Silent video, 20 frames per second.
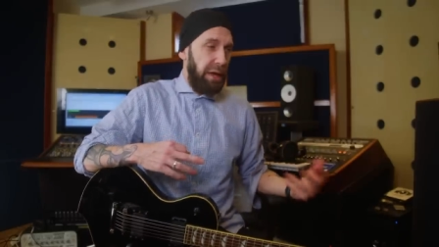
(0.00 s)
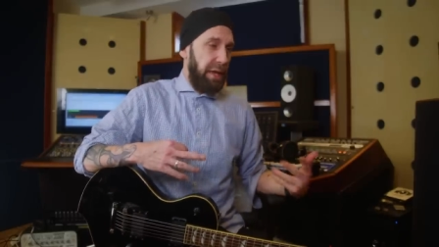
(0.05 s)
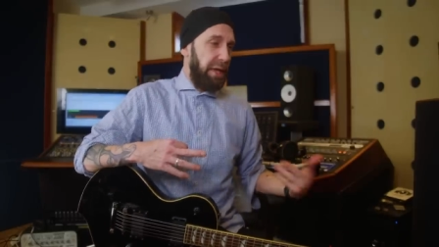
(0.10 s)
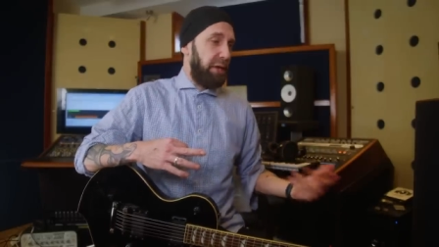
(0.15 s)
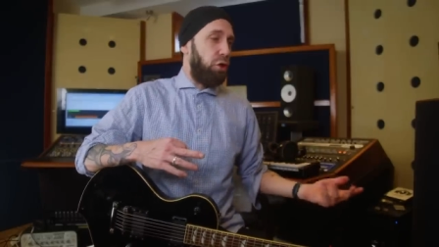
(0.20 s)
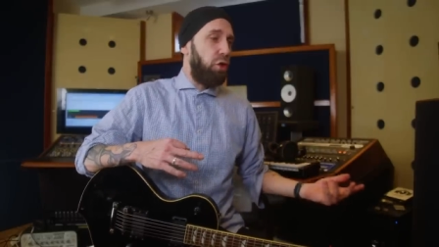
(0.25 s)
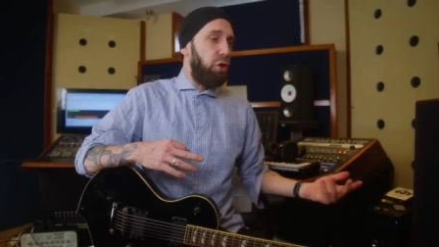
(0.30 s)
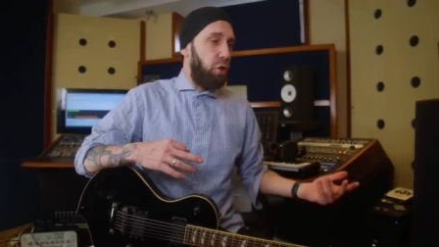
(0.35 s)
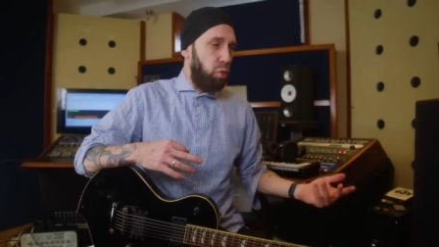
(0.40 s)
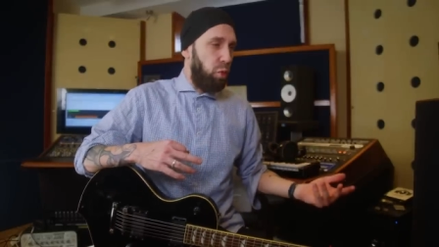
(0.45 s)
and I
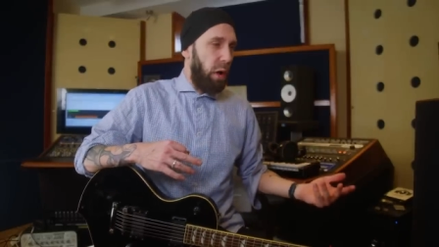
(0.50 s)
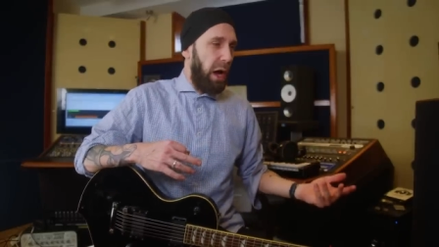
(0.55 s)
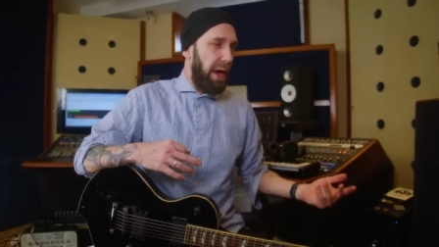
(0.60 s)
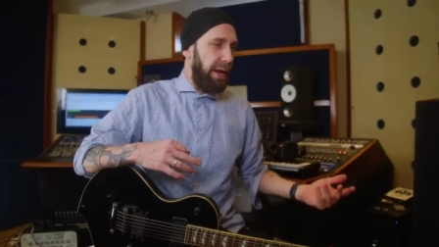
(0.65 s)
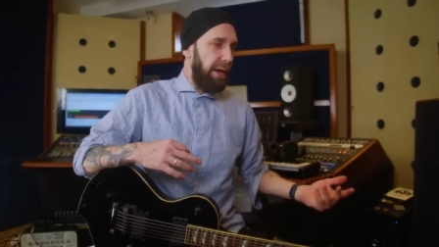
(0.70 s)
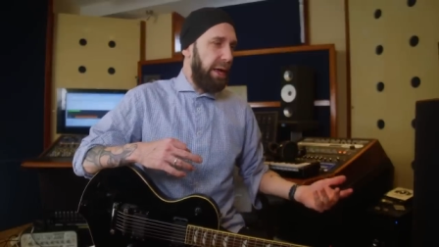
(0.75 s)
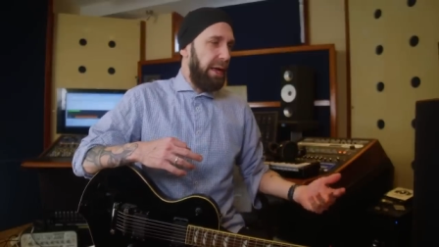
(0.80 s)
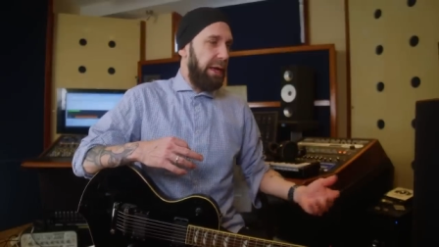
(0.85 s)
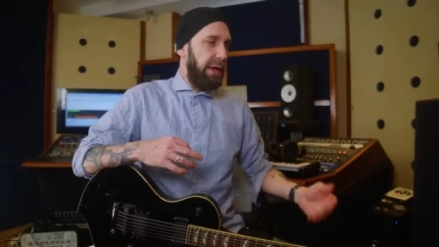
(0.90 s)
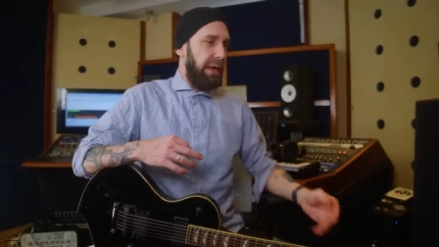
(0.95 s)
don't know
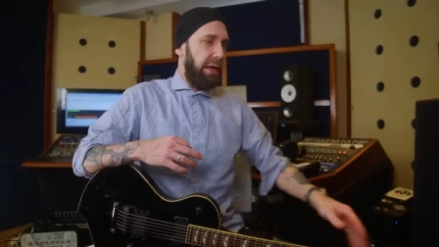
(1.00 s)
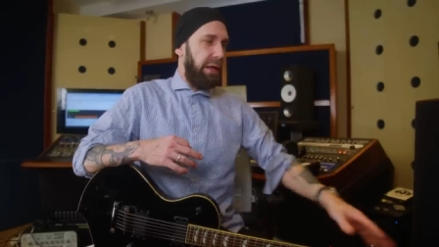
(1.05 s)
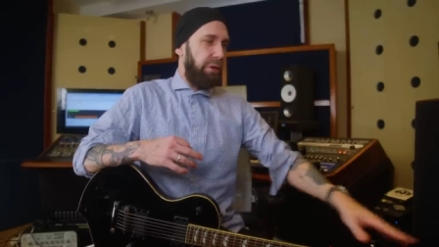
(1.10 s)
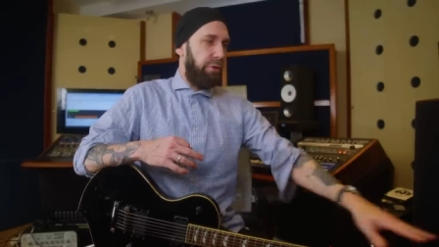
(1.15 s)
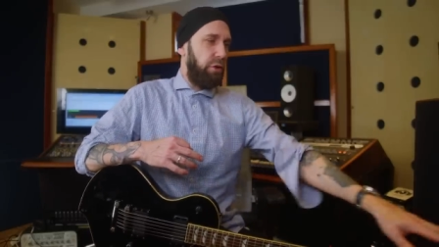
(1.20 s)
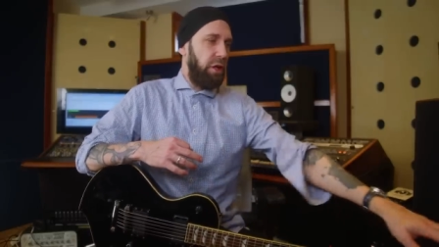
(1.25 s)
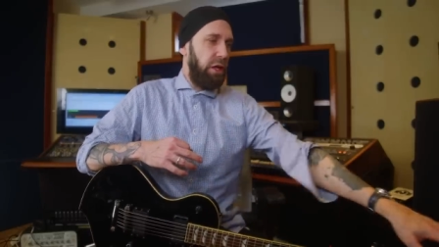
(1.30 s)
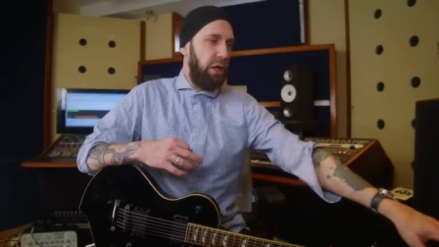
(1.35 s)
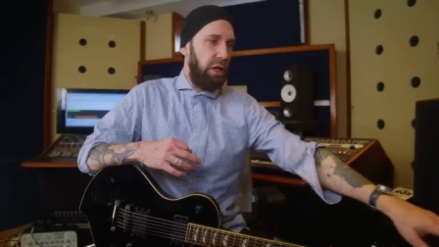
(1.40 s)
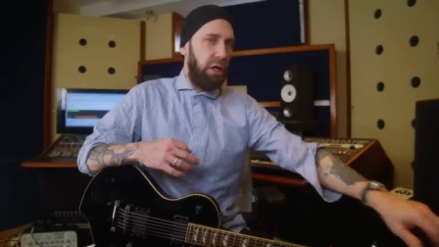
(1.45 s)
why,
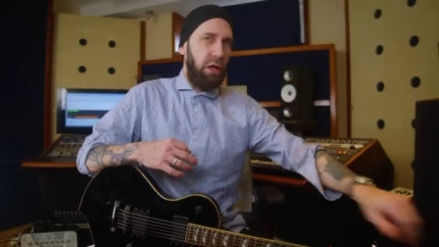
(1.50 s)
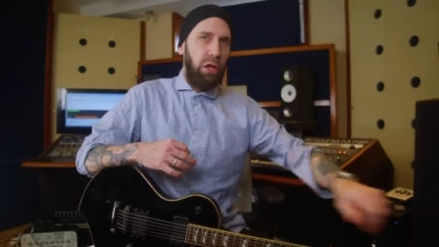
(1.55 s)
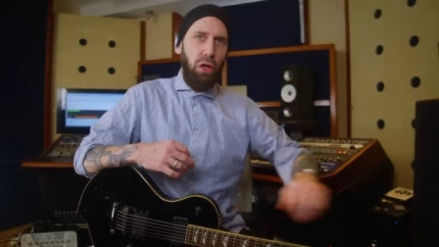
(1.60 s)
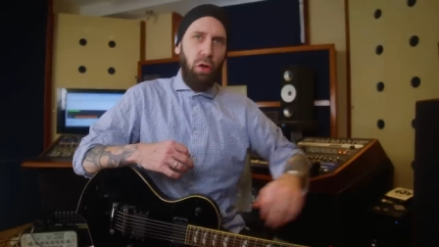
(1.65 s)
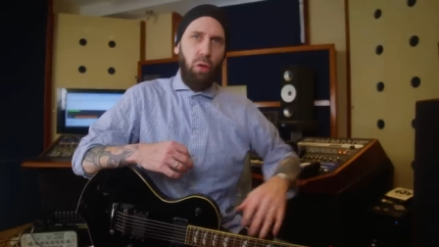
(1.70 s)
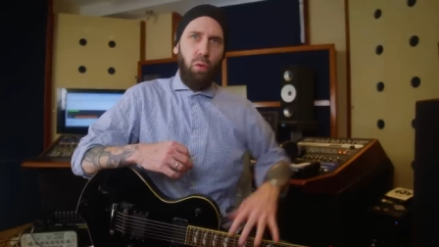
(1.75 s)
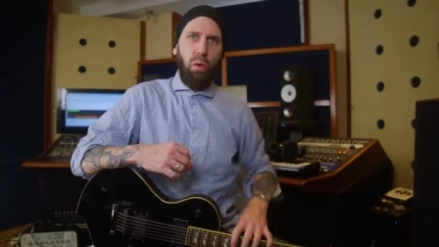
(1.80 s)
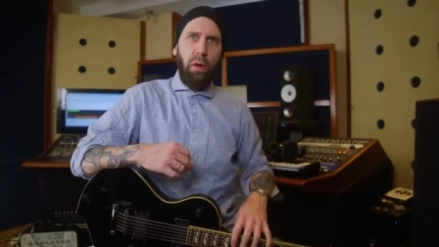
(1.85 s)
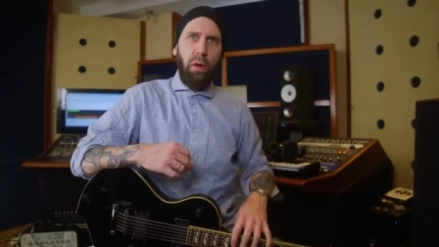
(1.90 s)
is the E Q.